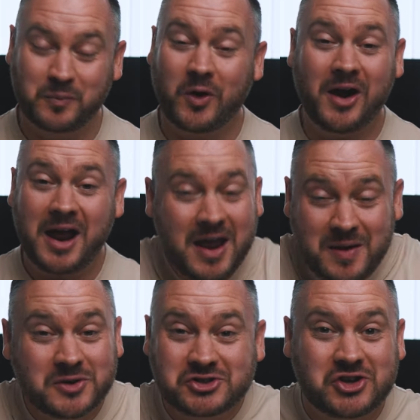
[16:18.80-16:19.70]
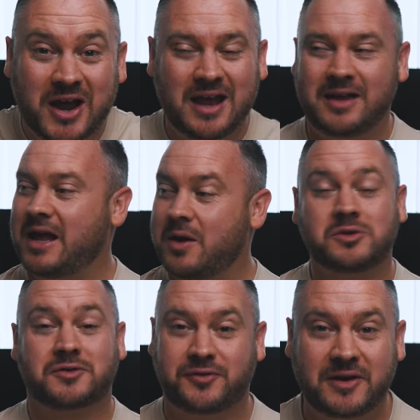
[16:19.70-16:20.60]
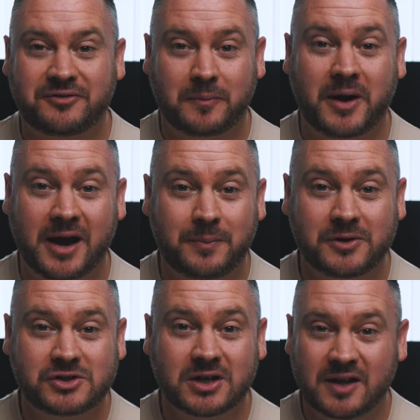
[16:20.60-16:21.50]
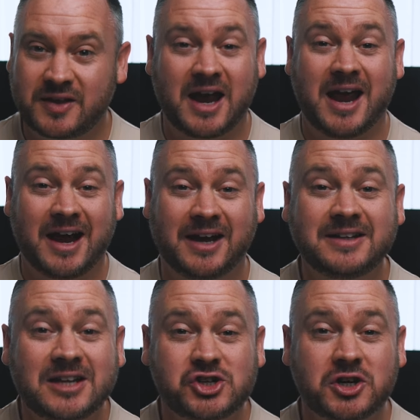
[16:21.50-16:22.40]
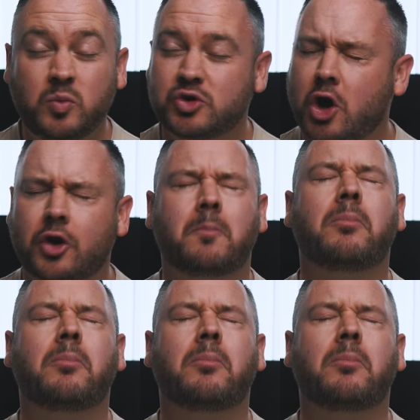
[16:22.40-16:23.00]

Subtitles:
And it was fit for purpose. The air conditioning was on